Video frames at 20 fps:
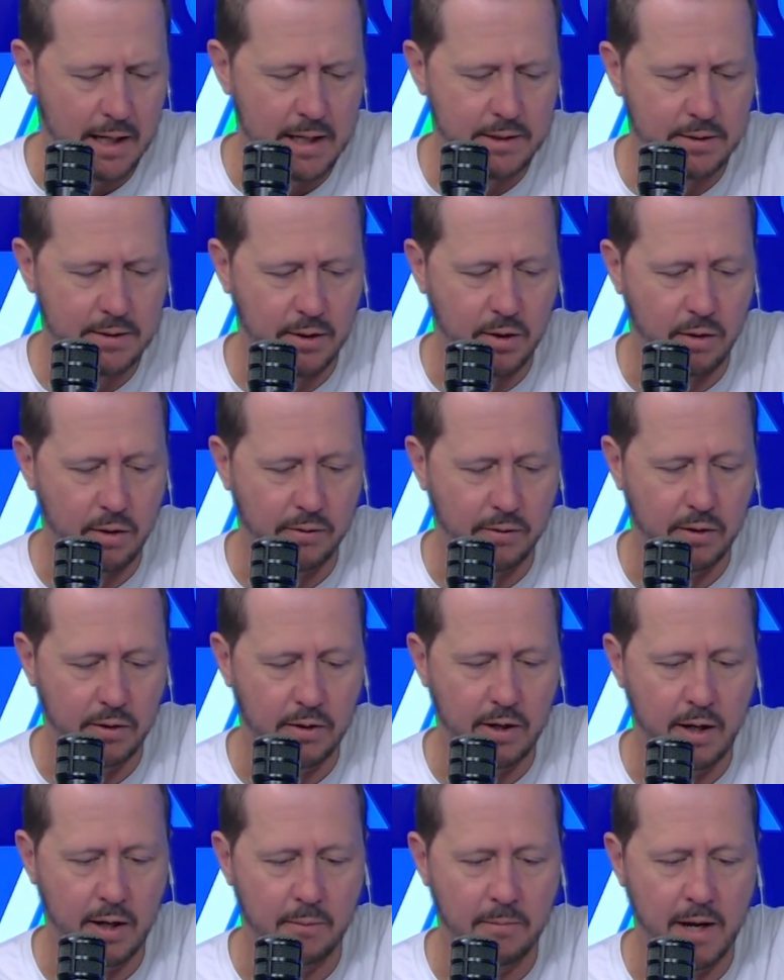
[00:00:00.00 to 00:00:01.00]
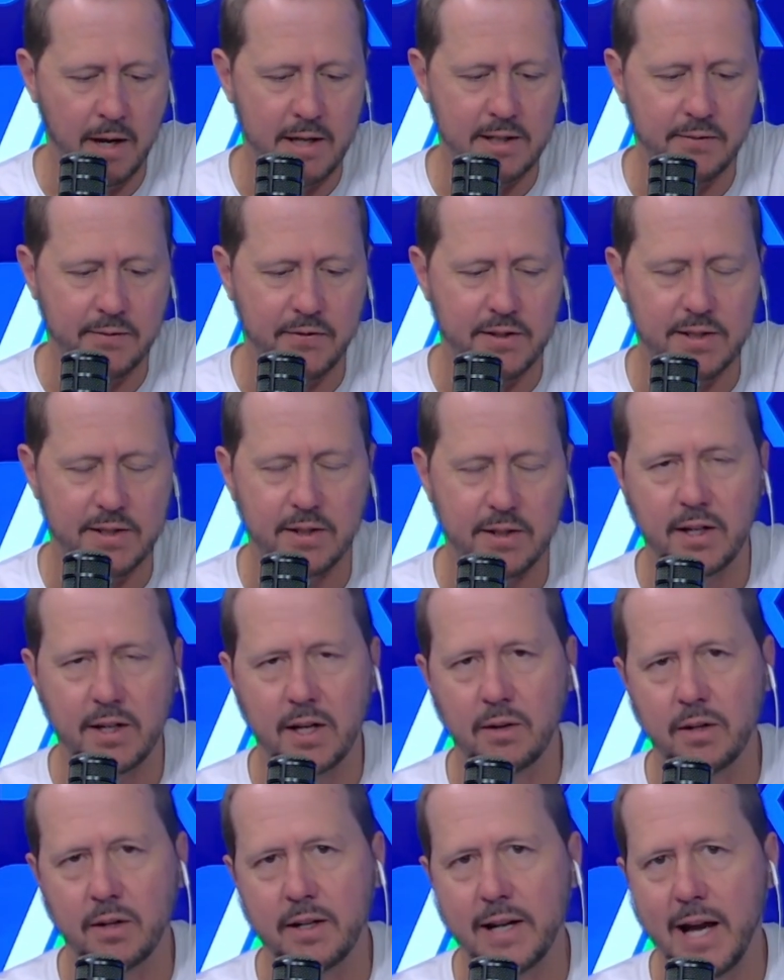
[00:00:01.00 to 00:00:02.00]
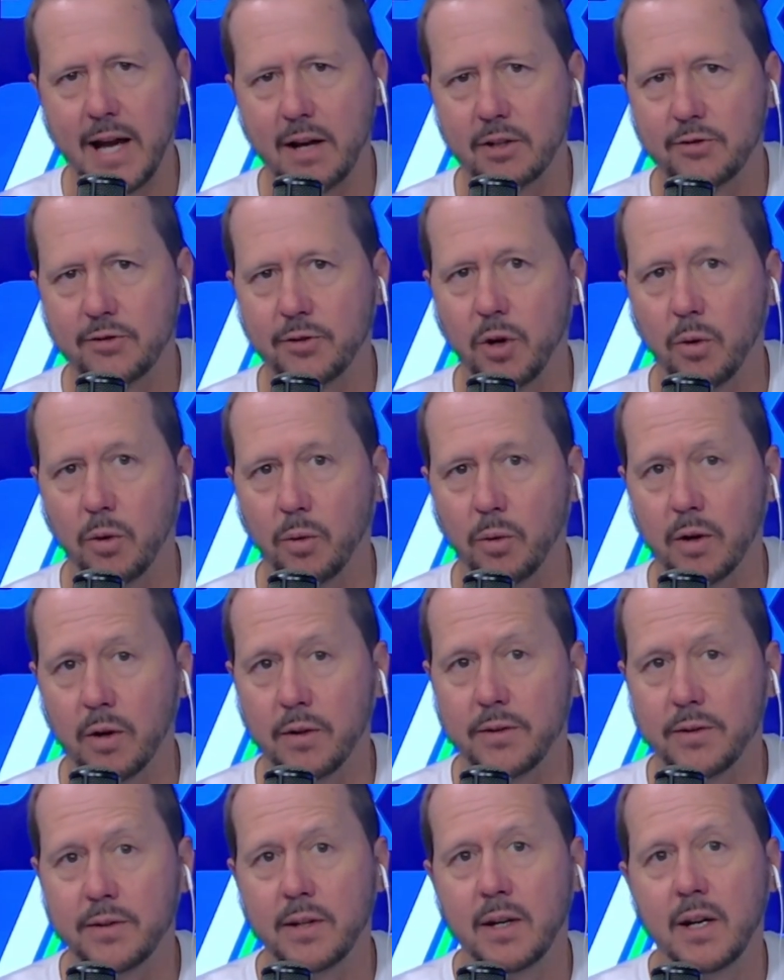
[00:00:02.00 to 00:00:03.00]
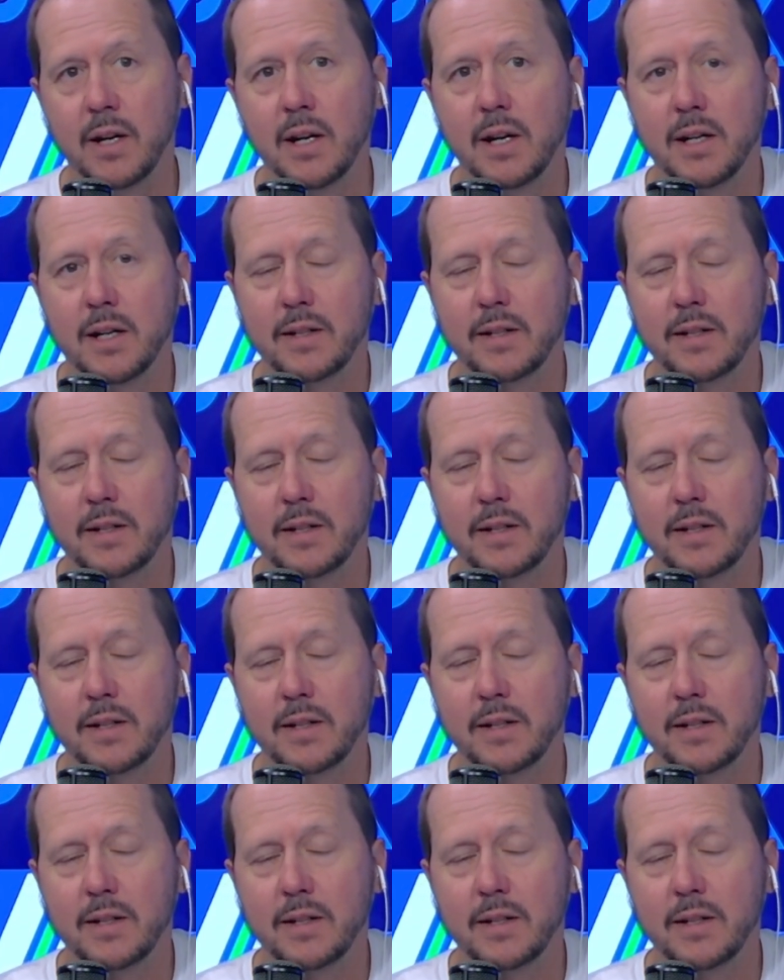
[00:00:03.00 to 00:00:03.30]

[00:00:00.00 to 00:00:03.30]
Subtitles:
He took over an amazing facility here in Dallas-Fort Worth,